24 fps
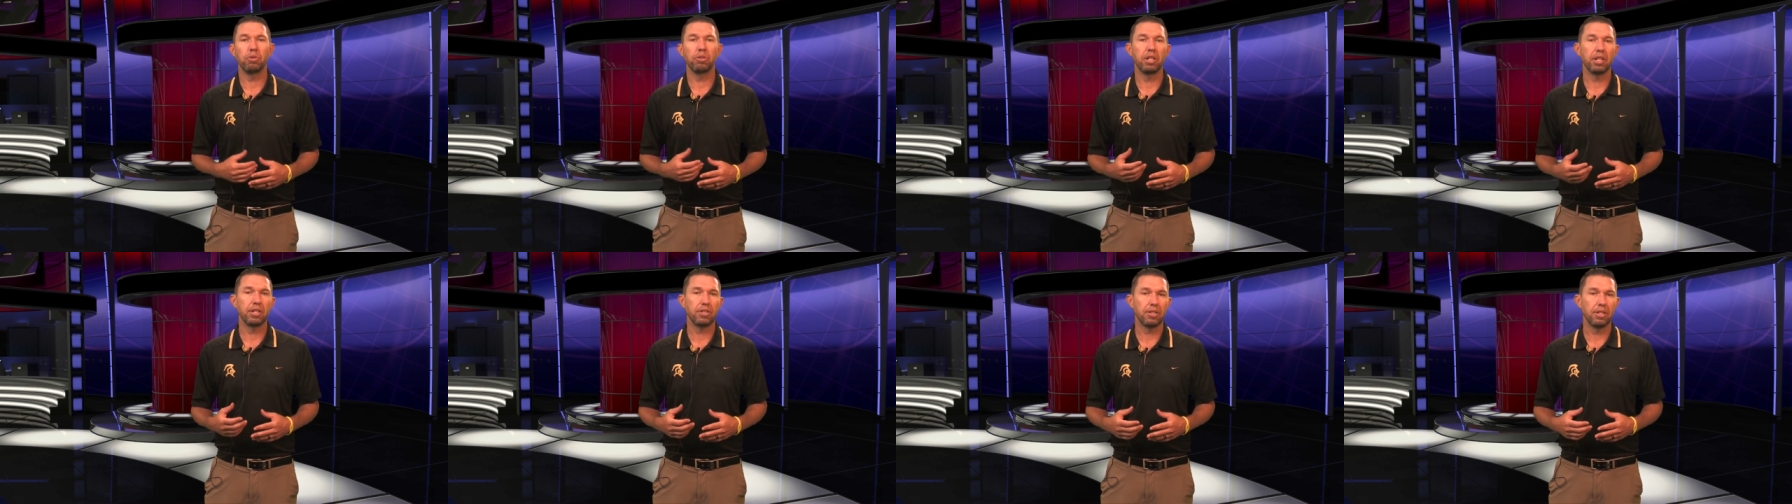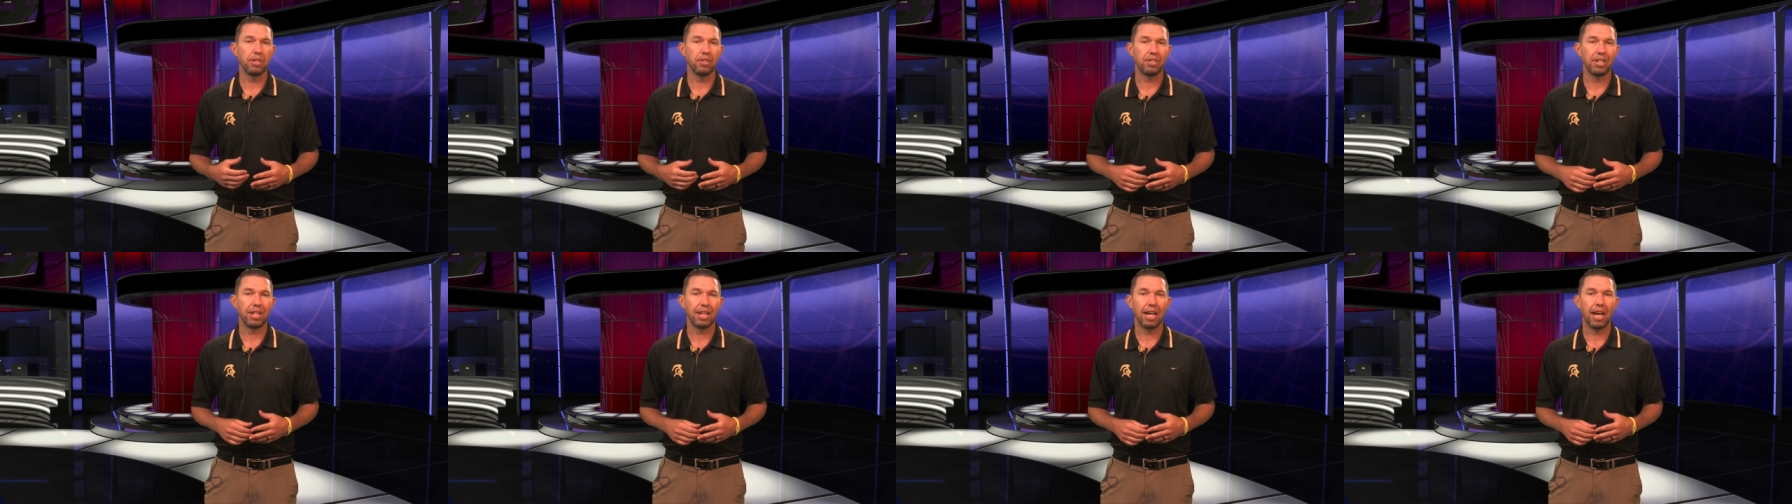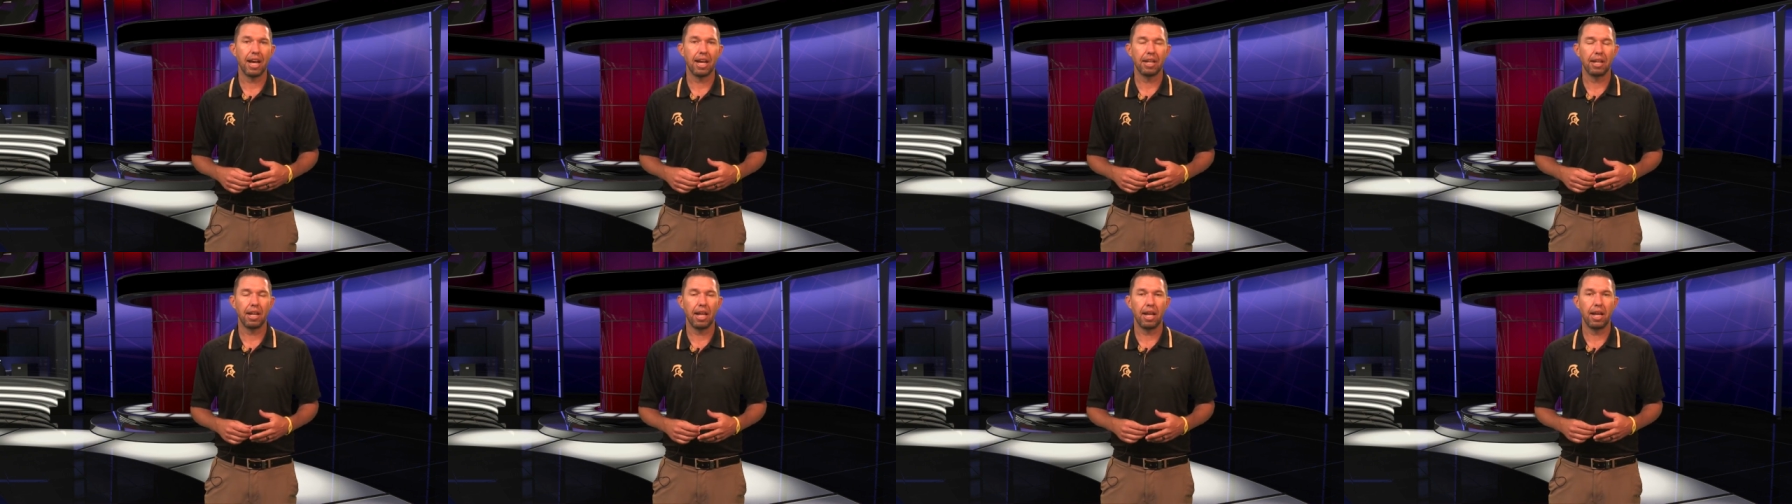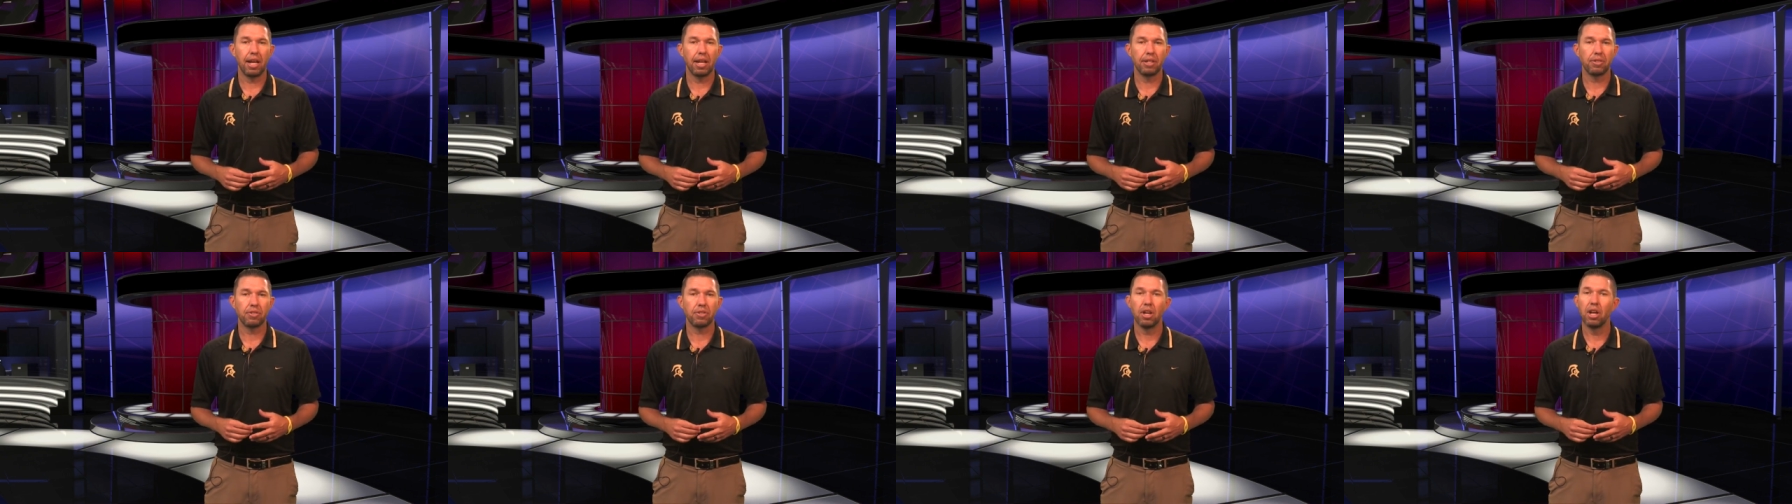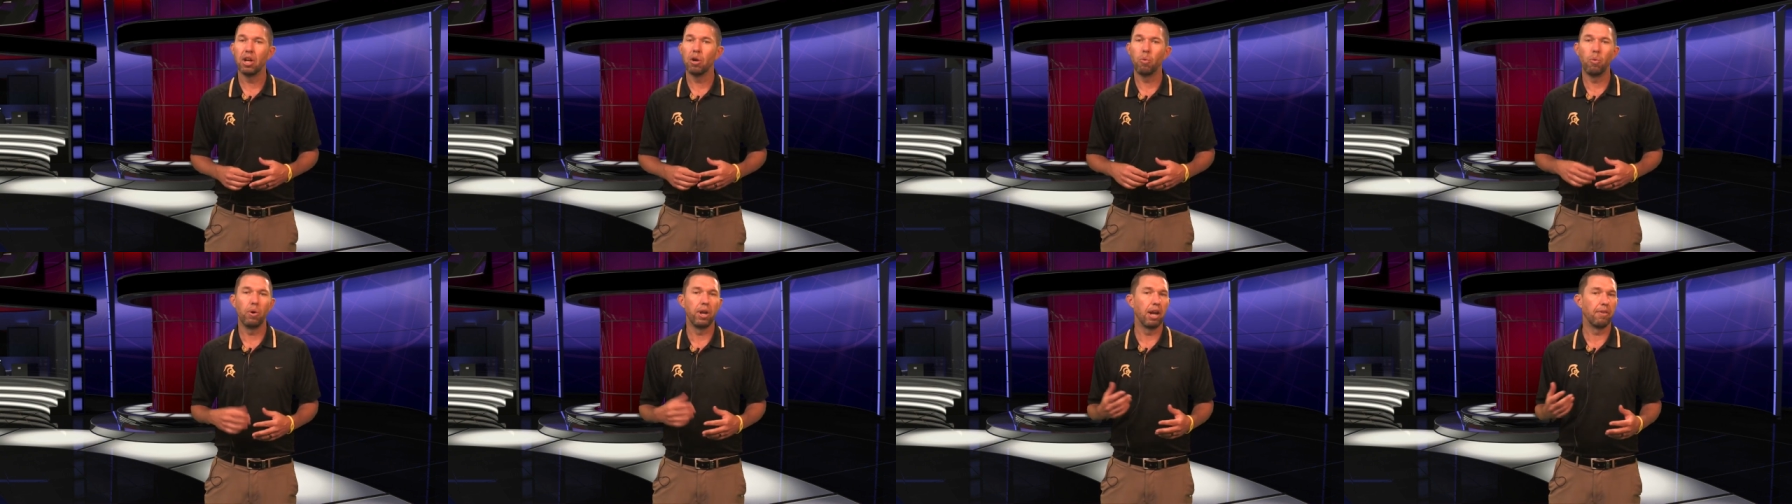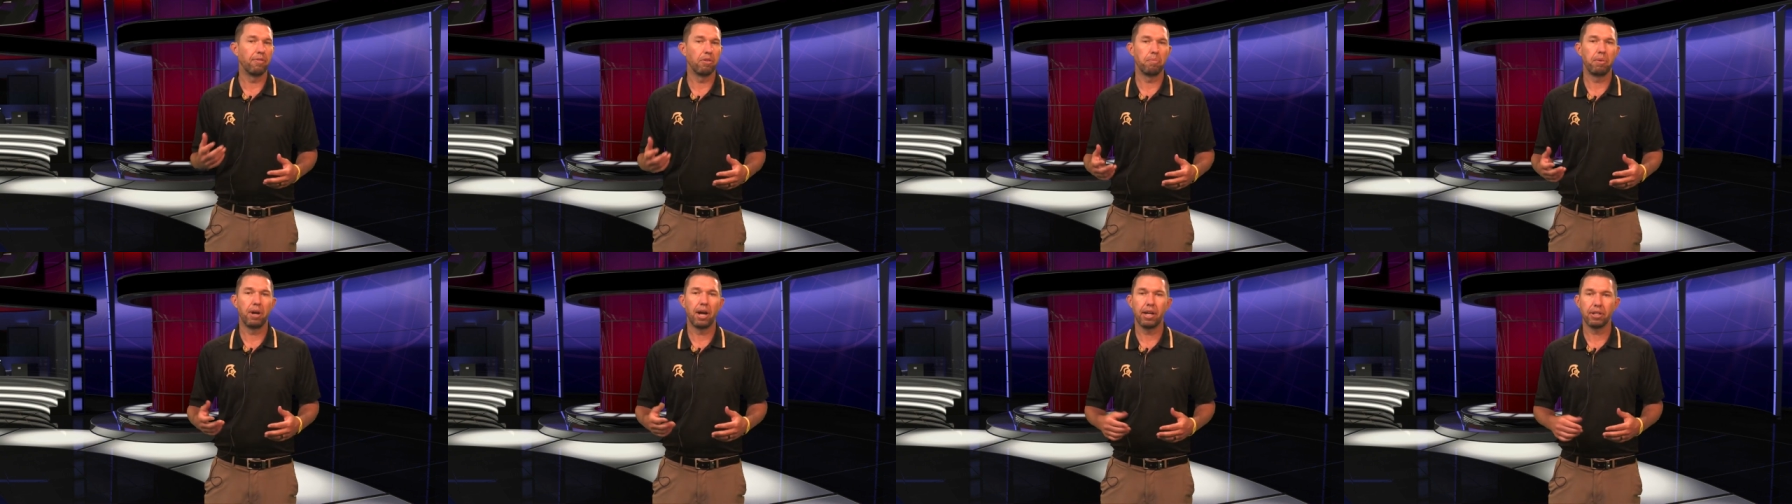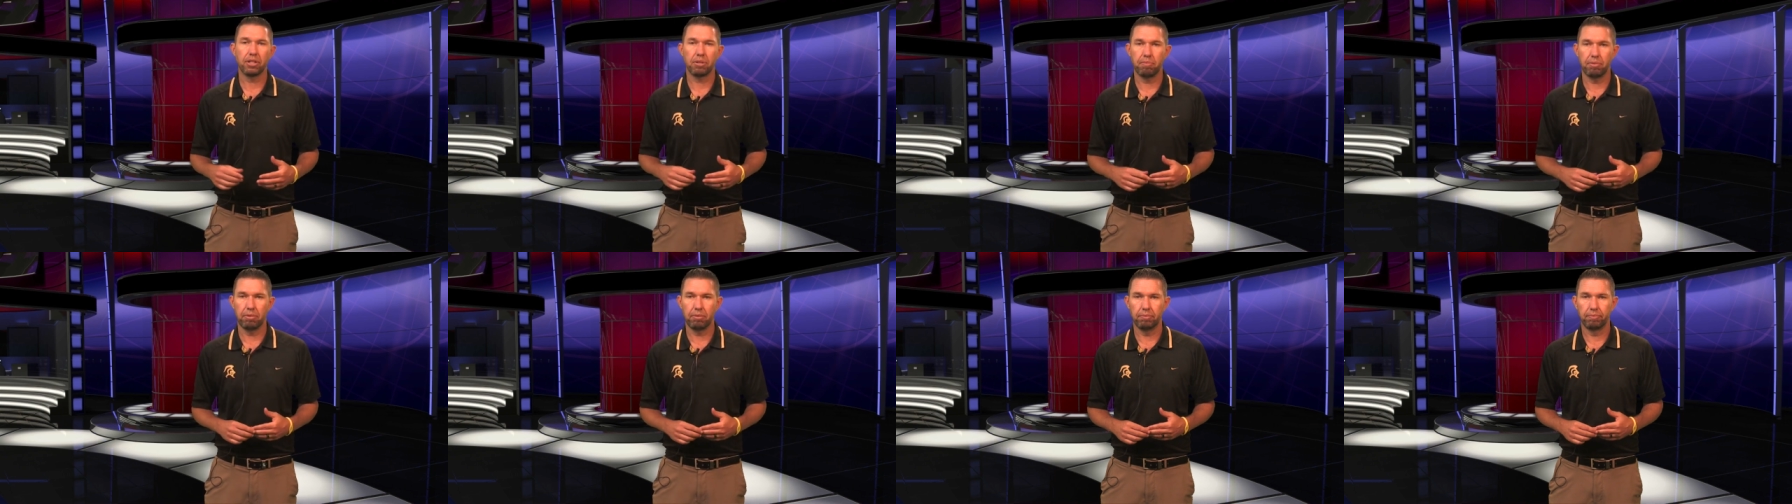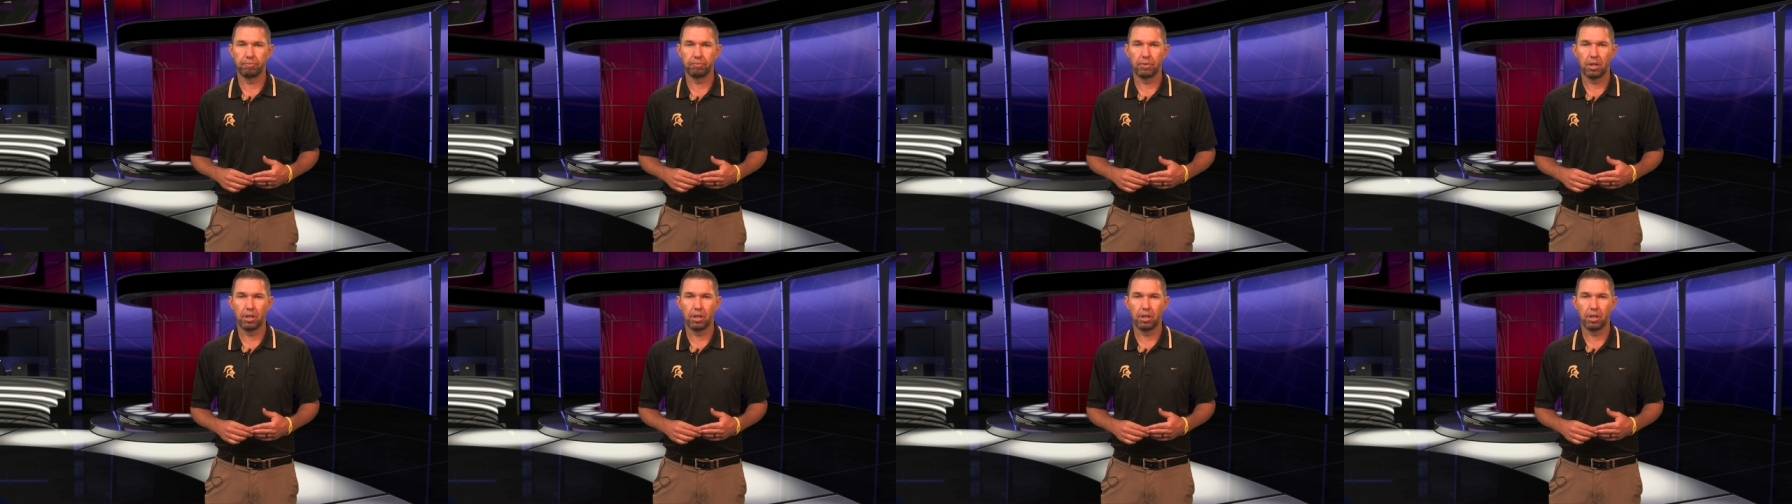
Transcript: distancing guidelines whenever possible.